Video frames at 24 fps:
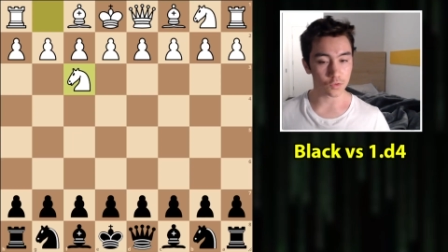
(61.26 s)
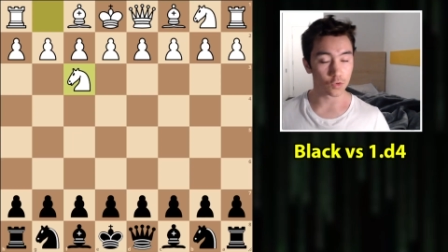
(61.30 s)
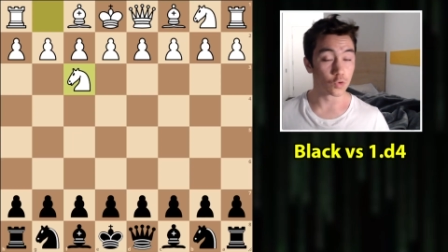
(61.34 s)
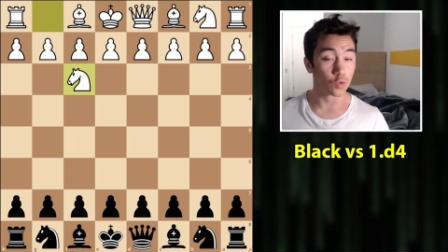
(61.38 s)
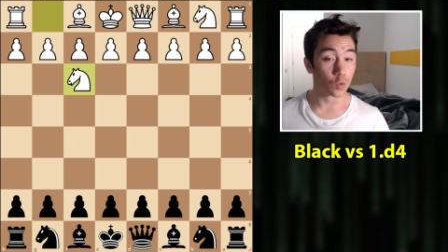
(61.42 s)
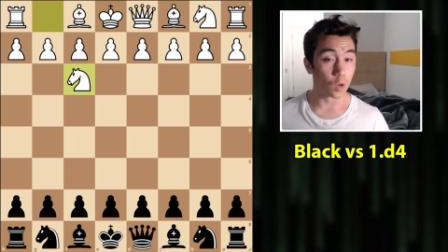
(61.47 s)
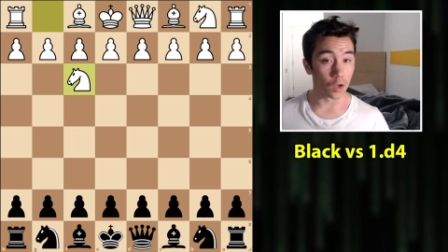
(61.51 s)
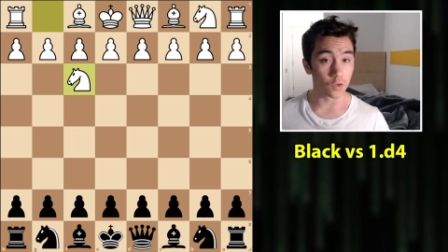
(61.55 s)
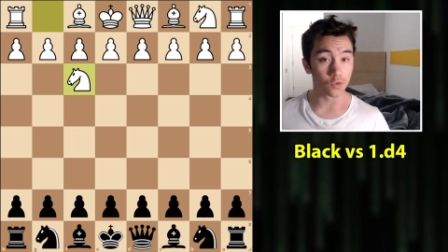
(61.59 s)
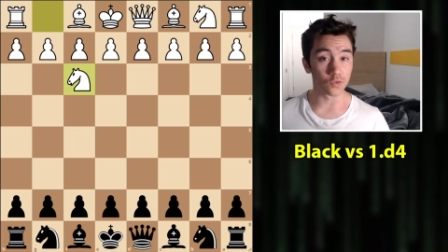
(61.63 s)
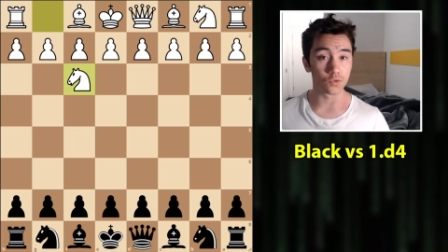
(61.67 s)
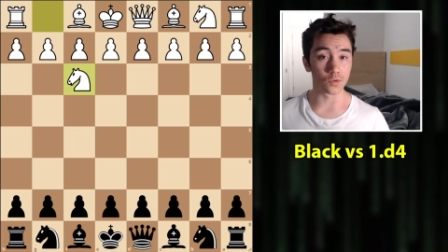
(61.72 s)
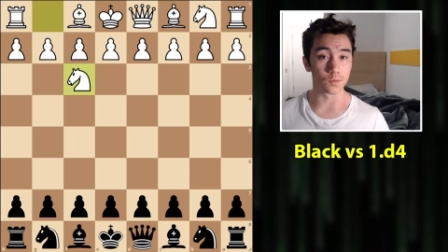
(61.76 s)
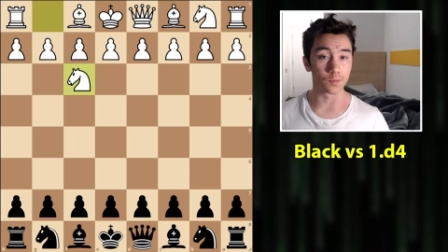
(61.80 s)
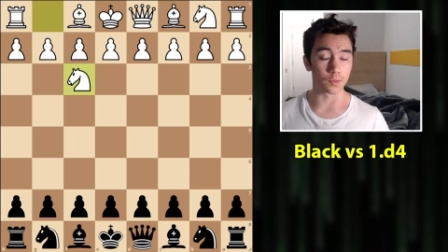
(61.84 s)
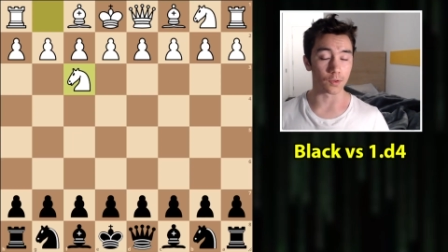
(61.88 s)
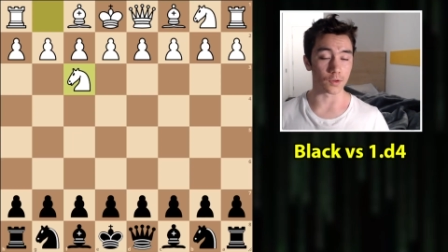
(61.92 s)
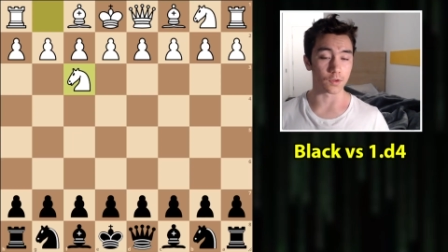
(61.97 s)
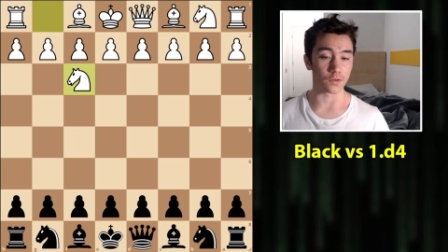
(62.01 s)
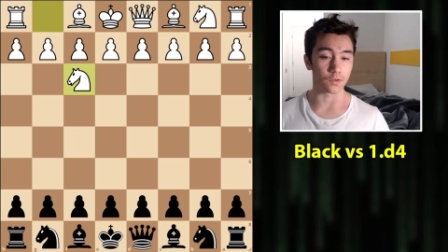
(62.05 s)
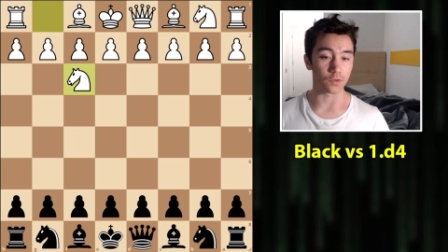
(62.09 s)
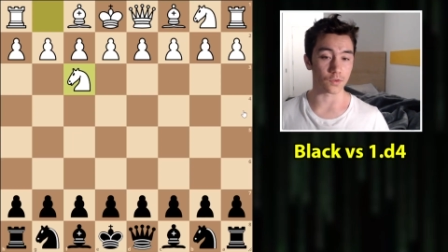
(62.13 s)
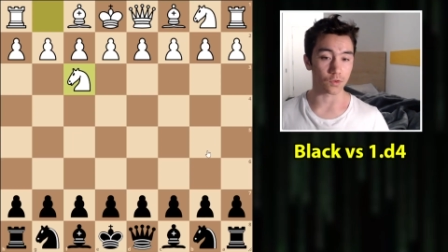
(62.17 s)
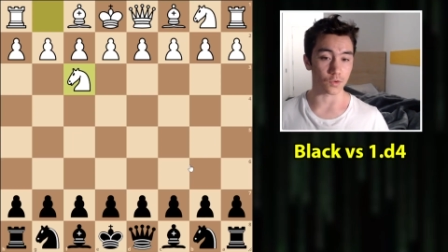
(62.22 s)
200
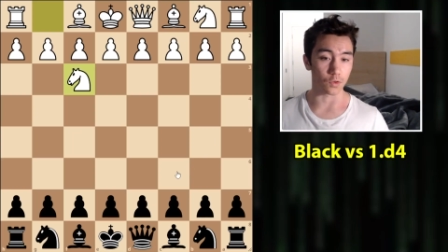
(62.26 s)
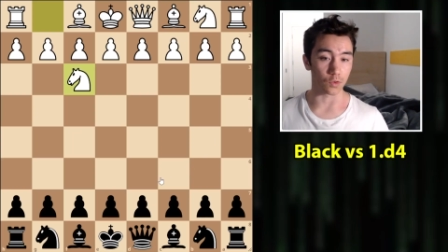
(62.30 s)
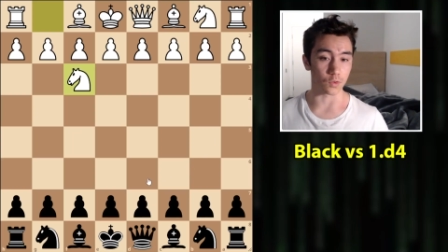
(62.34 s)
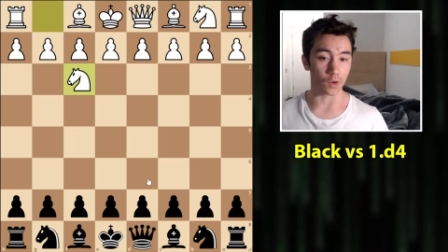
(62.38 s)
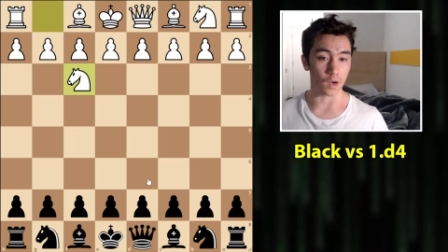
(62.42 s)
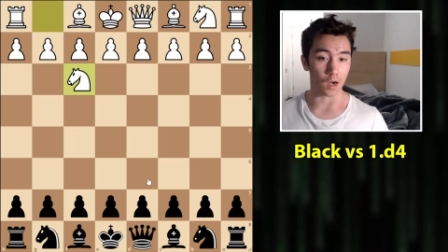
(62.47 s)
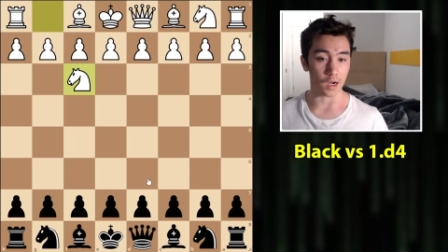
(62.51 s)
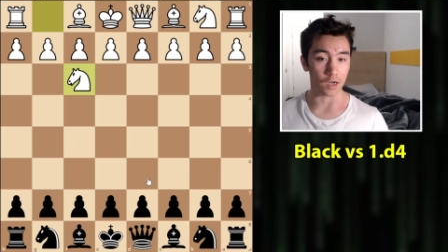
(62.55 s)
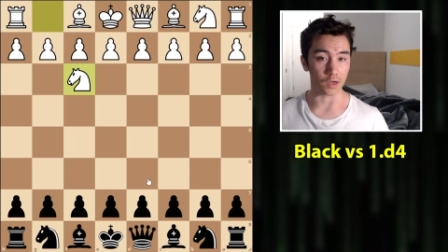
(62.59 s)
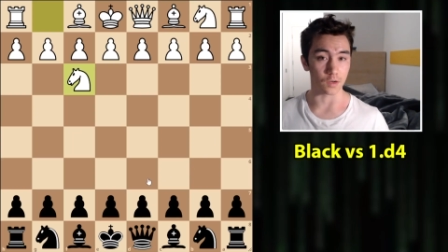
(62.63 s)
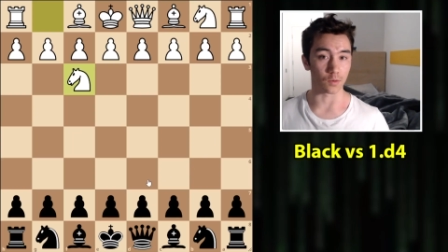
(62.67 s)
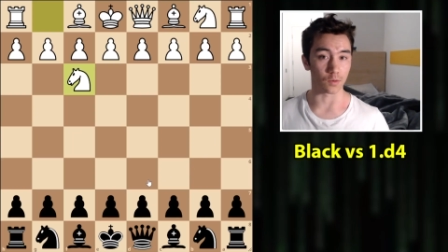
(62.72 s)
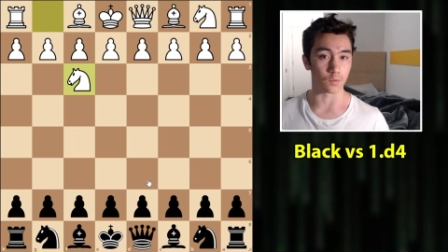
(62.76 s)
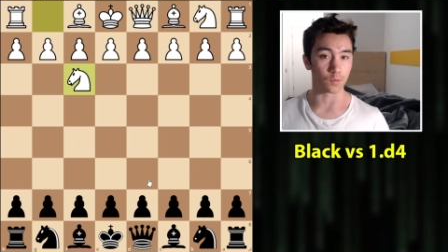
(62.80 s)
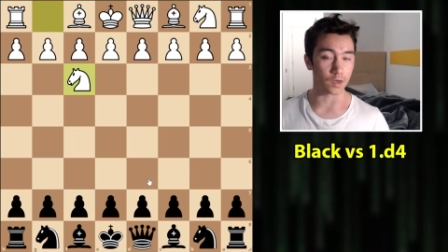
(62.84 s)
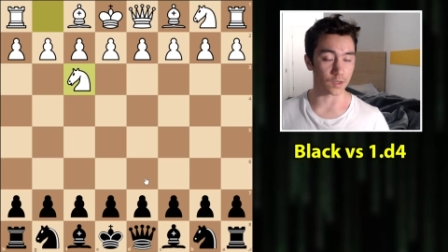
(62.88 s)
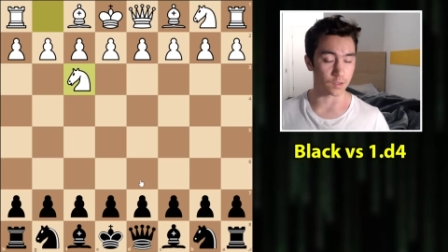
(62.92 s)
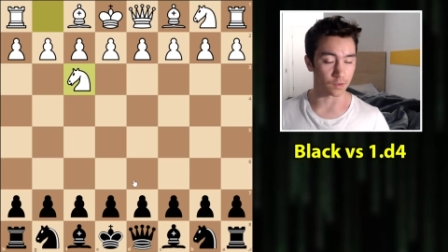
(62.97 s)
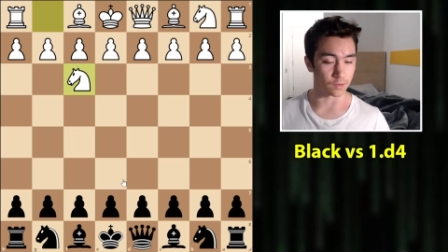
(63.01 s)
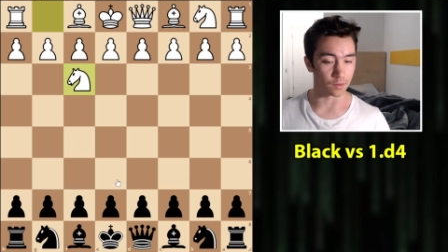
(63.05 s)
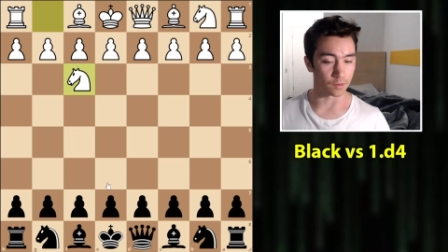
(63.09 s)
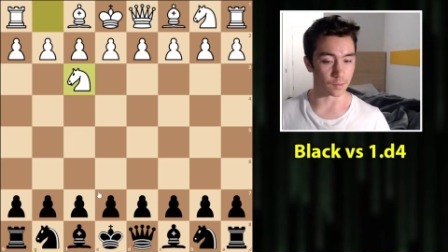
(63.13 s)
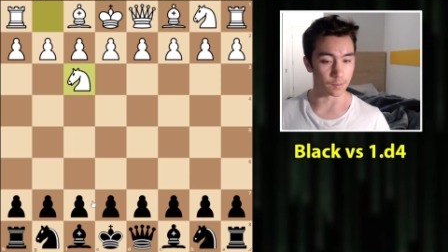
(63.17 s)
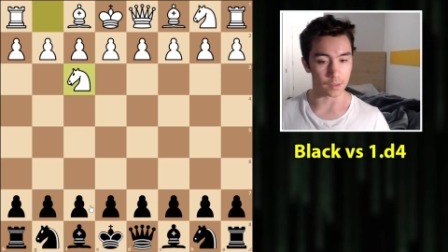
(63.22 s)
points or so higher
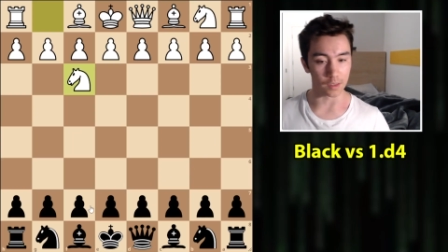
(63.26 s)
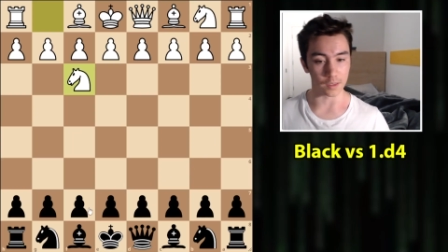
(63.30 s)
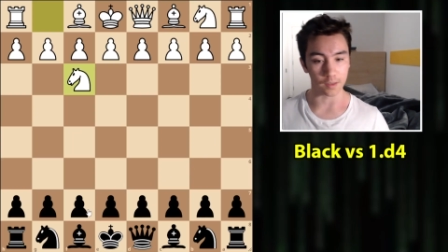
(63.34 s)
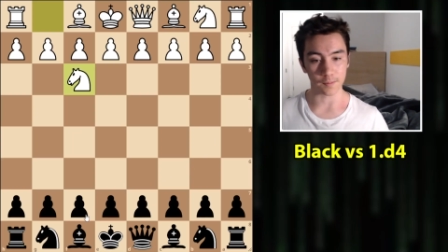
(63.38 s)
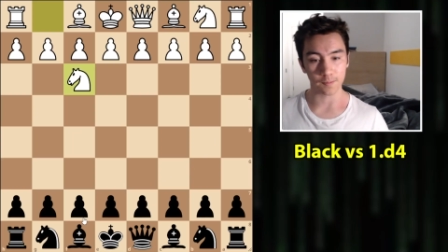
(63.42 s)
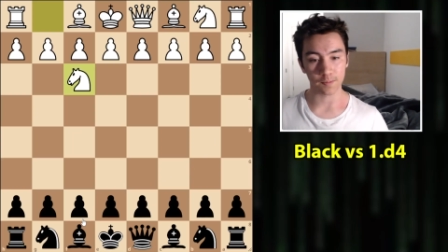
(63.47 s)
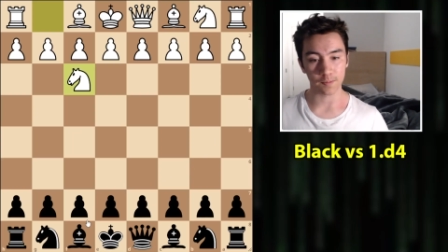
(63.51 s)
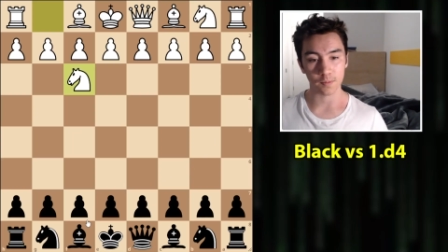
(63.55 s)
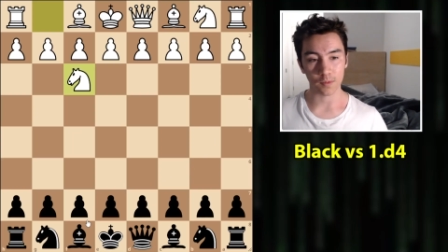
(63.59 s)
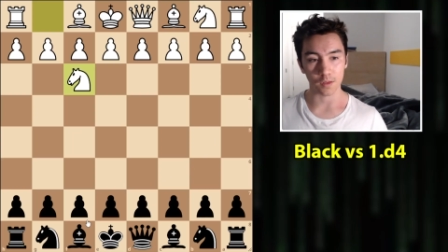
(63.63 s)
rated than me.